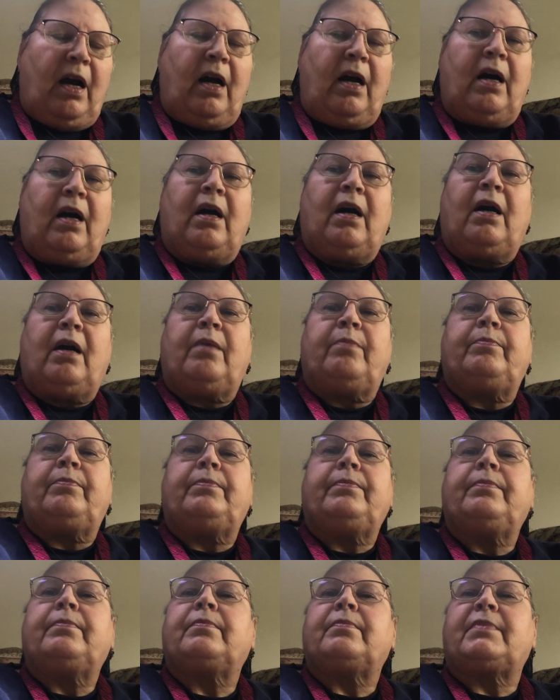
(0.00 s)

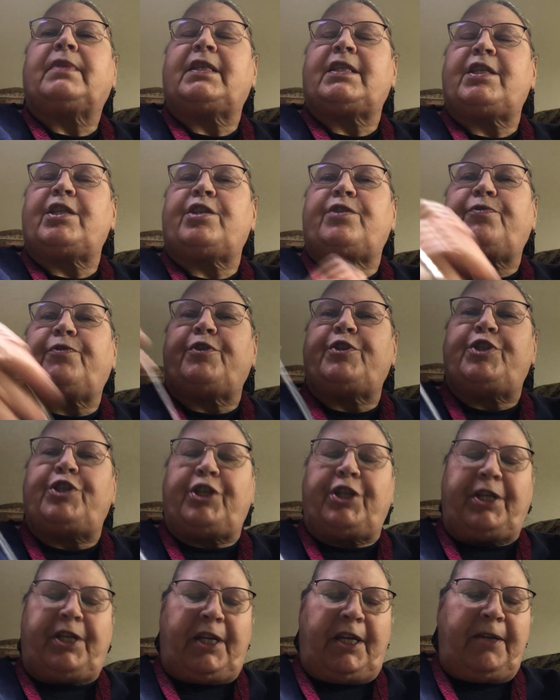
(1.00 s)
This is for
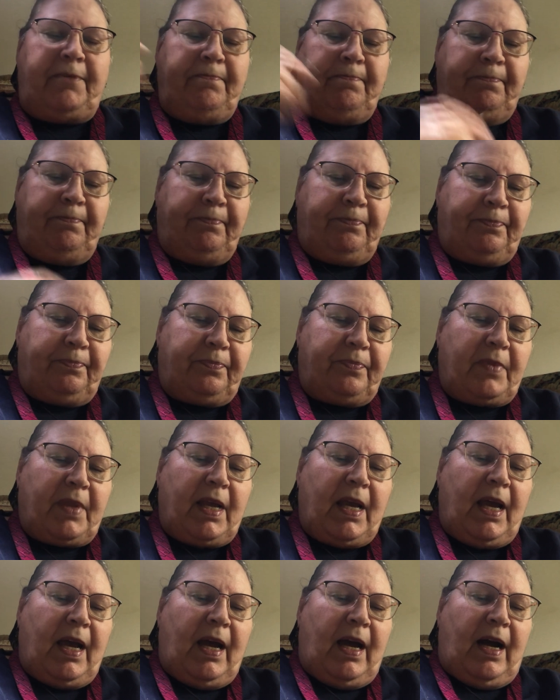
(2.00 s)
Jeannie.
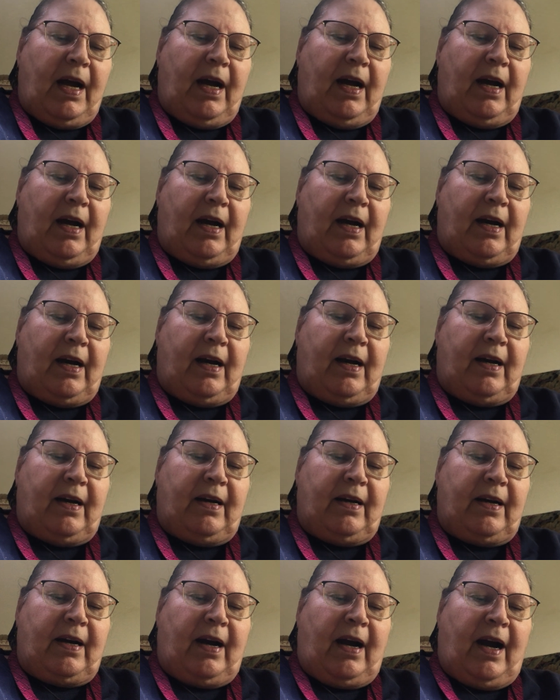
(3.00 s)

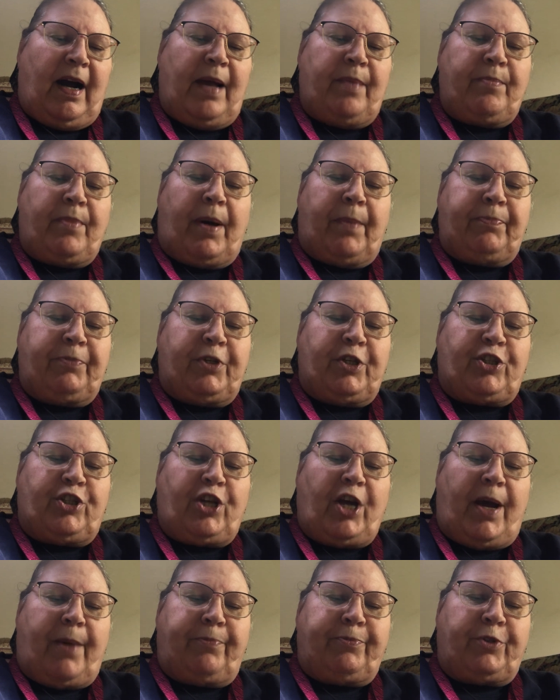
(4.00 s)
I'm up to
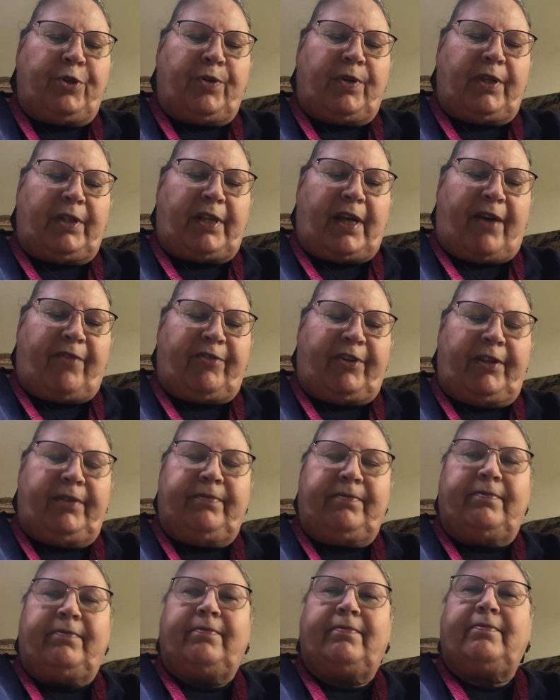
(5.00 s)
chapter
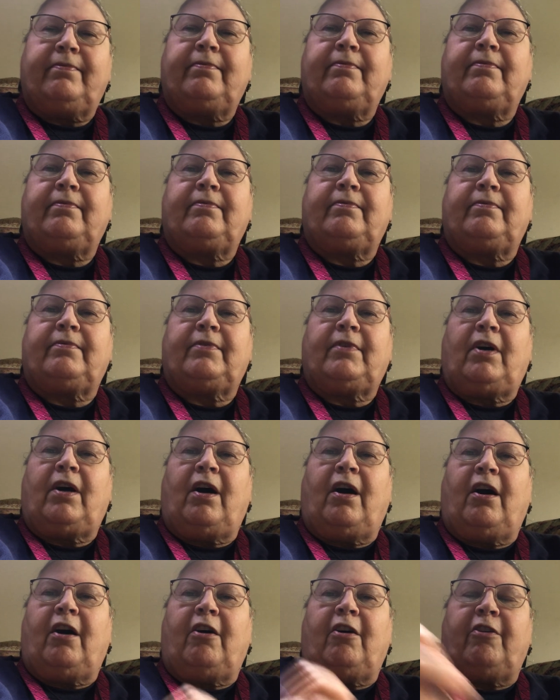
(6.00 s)
11
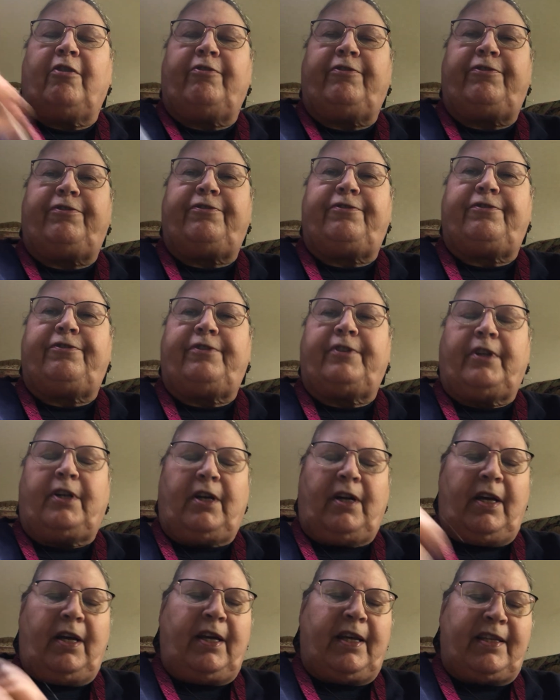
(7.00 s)
of
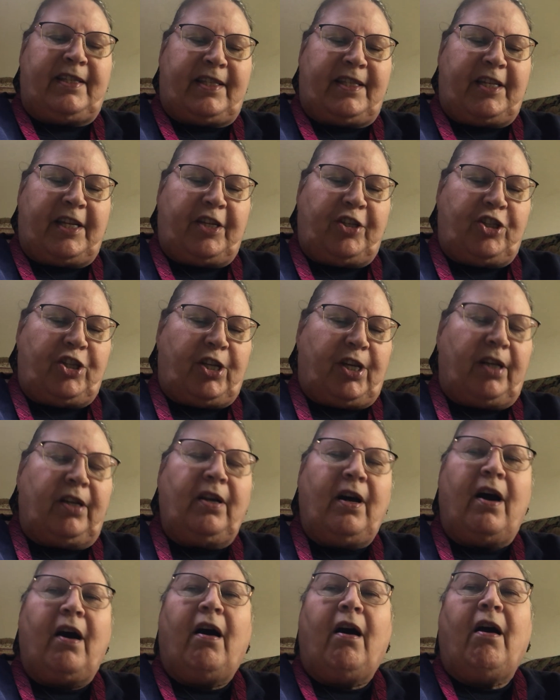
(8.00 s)

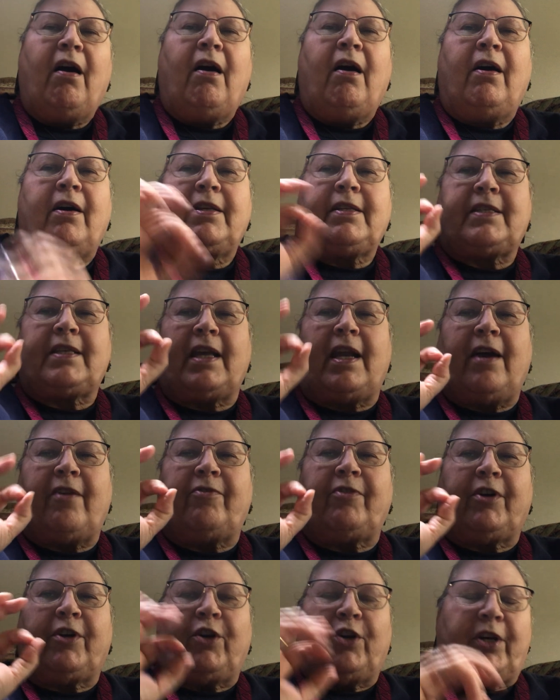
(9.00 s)
Extinction. Oh, is it
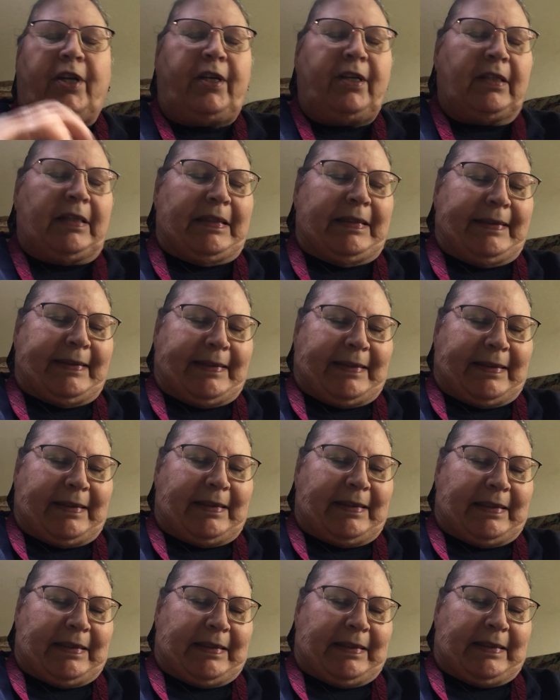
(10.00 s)
ever good?
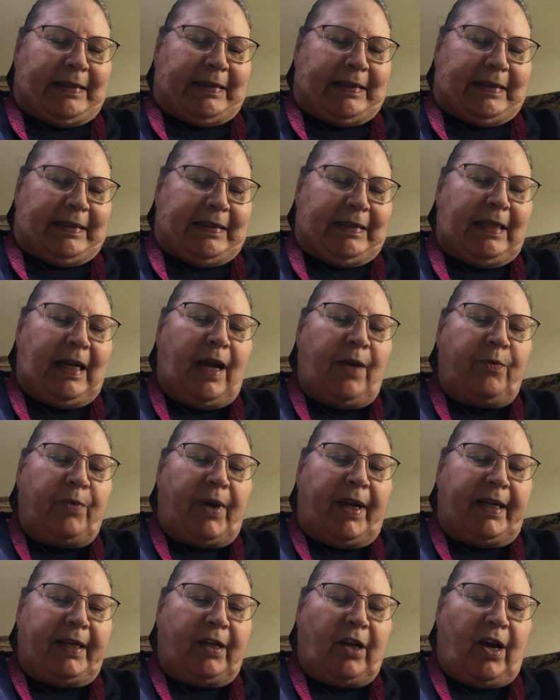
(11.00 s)
I
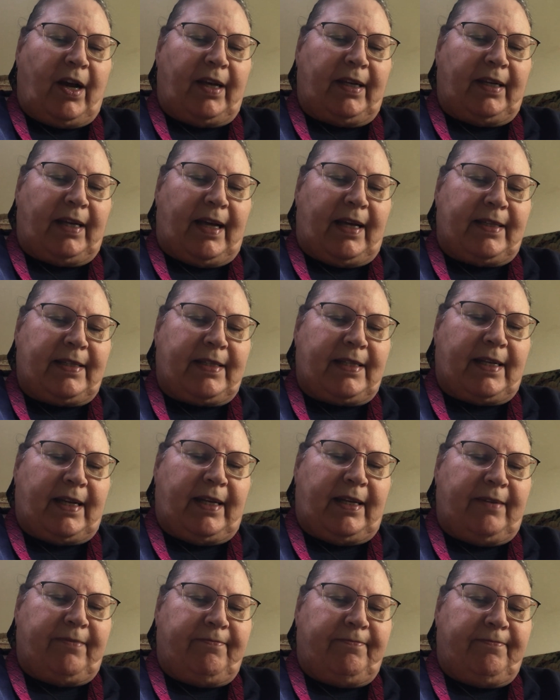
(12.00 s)
read a lot last
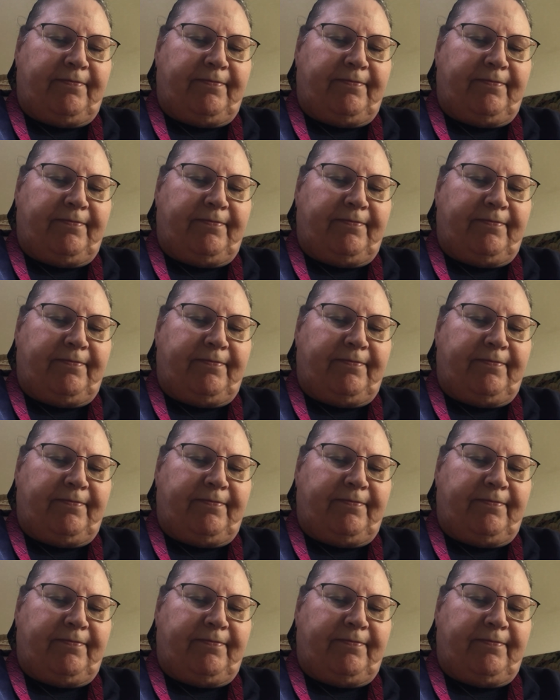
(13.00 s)
night.